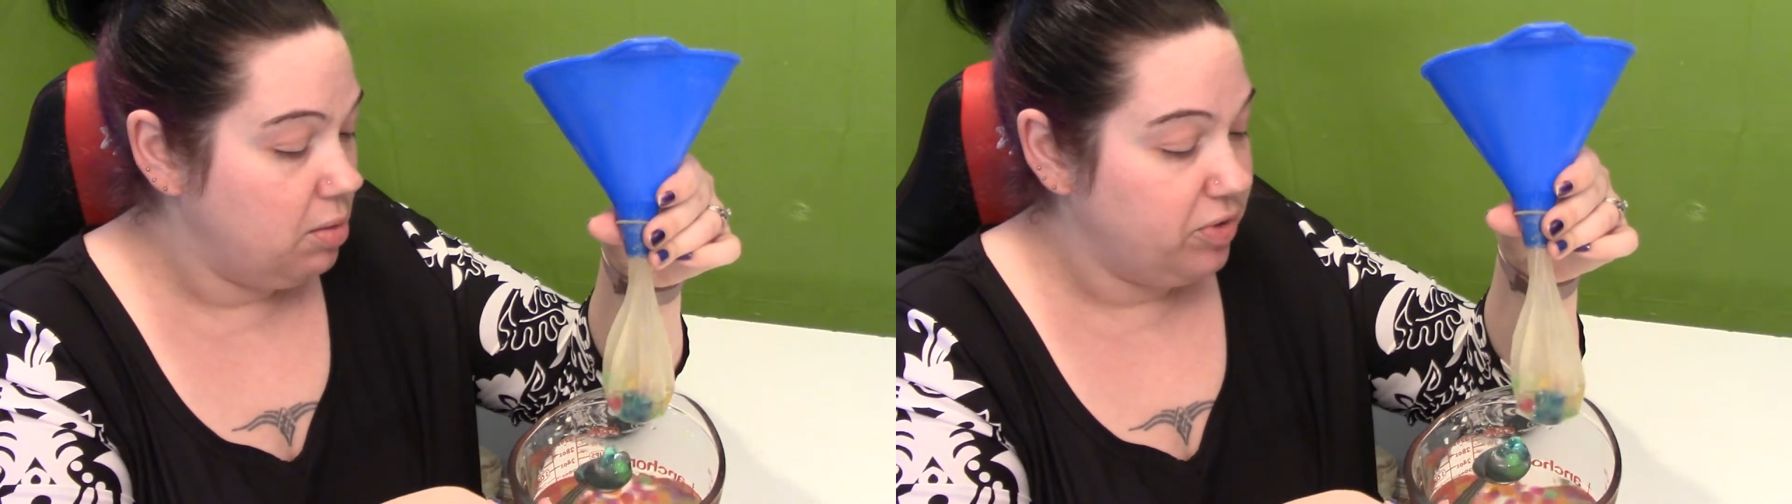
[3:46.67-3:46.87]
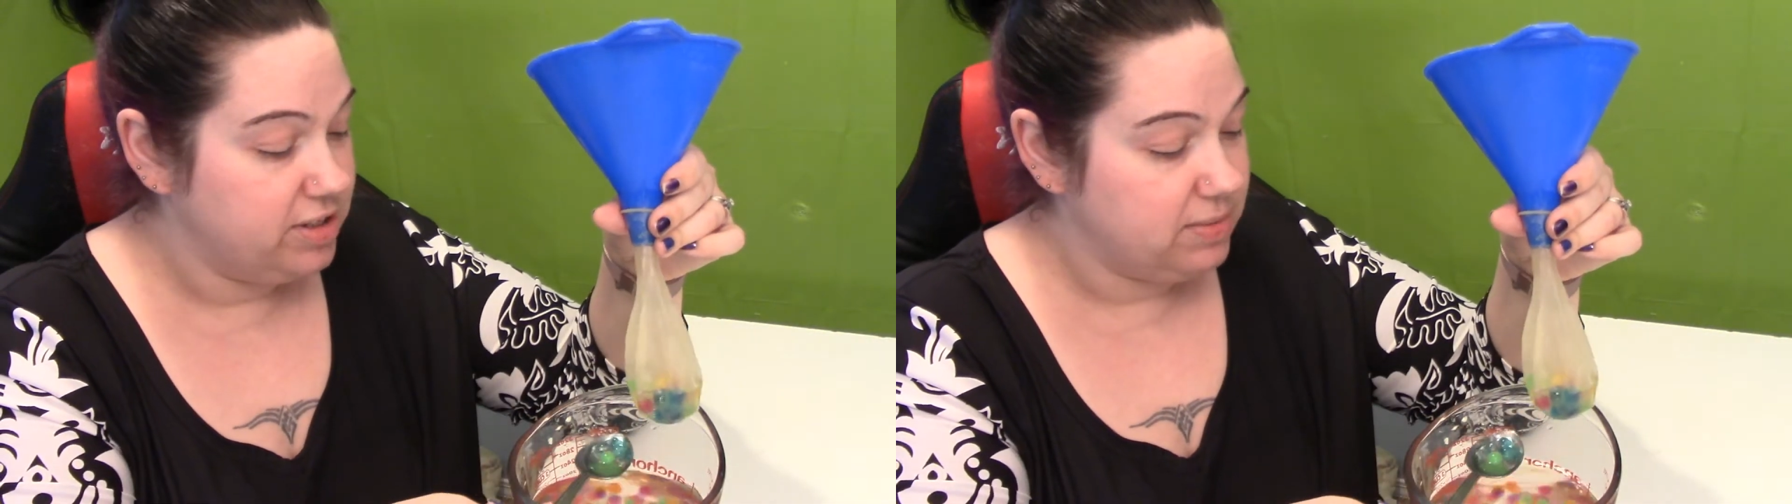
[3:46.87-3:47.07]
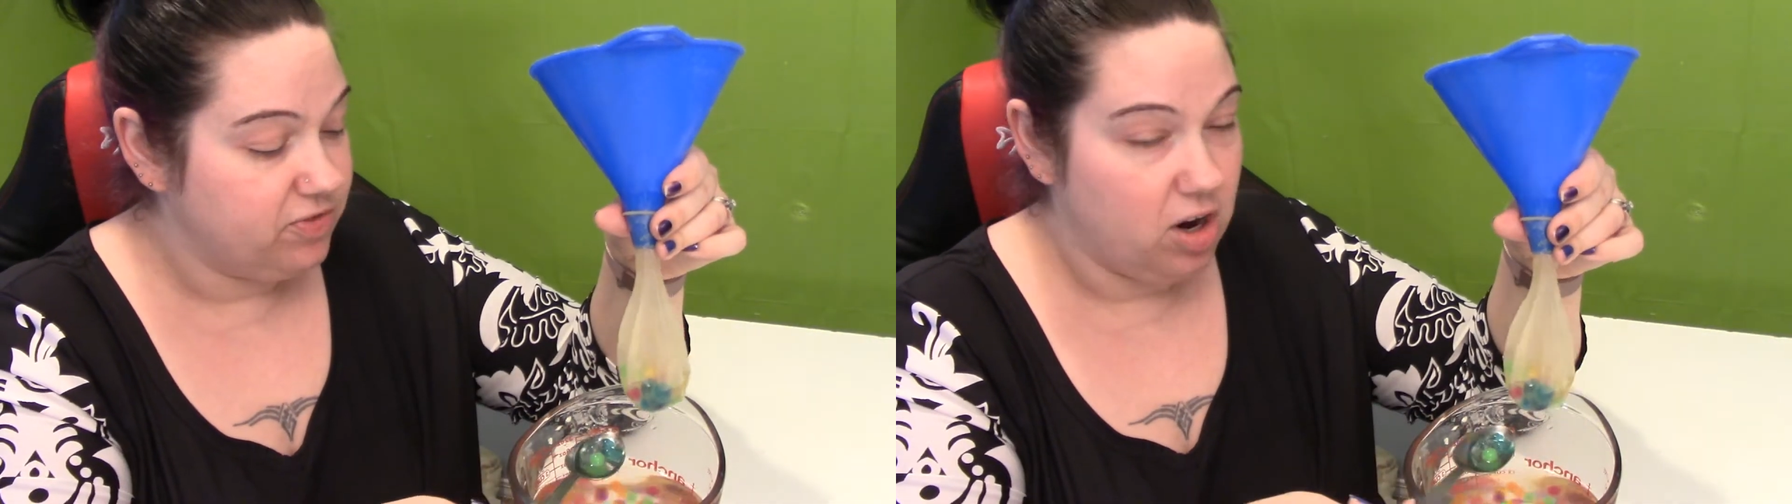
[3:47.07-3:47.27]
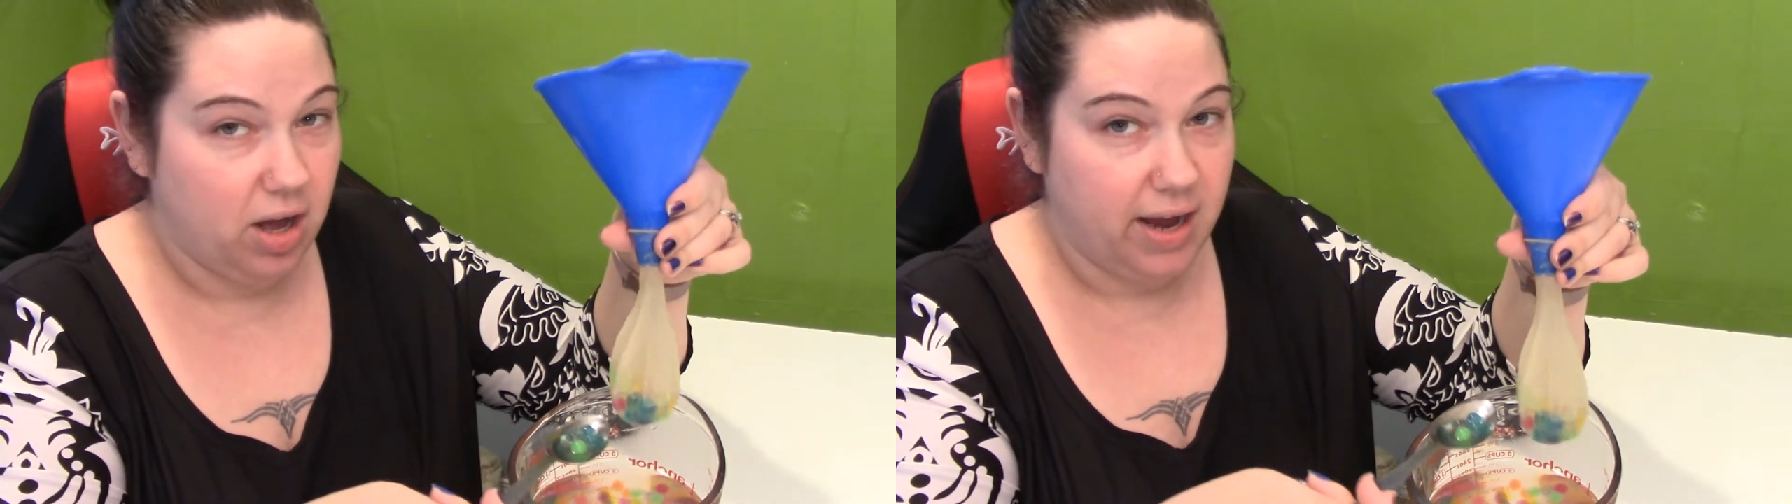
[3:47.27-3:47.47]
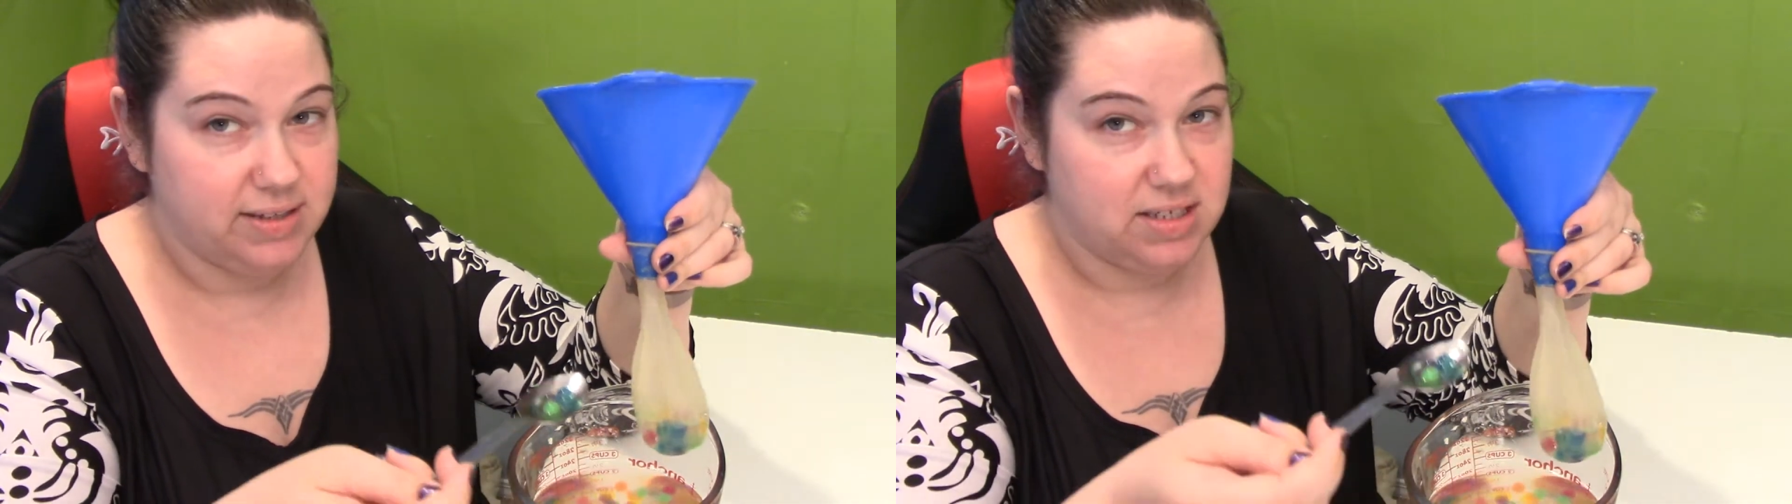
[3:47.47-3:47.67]
We use them for all
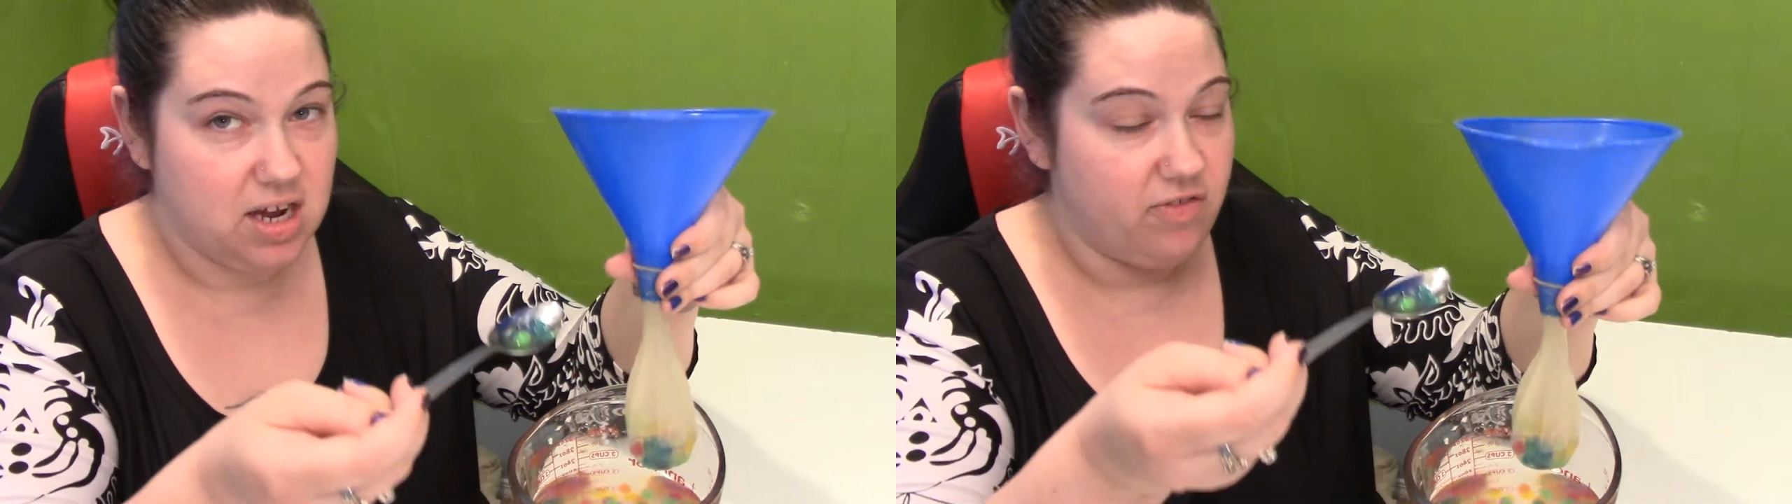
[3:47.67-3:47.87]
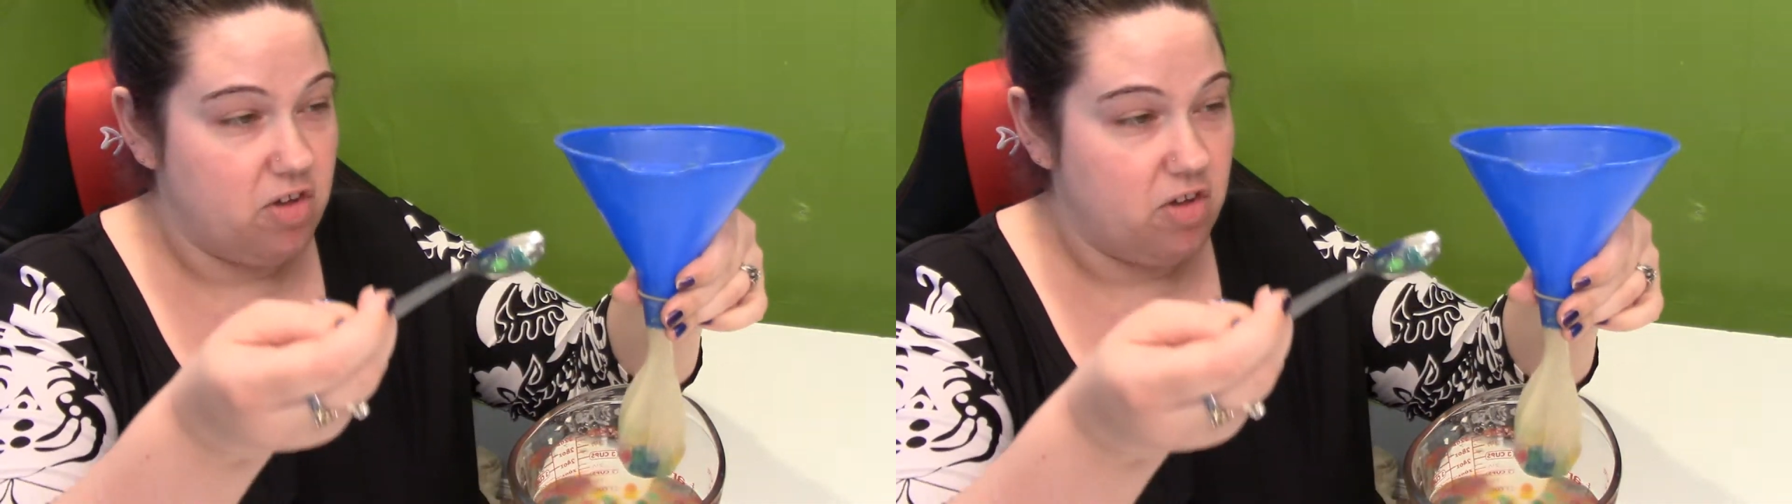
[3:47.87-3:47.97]
kinds of stuff.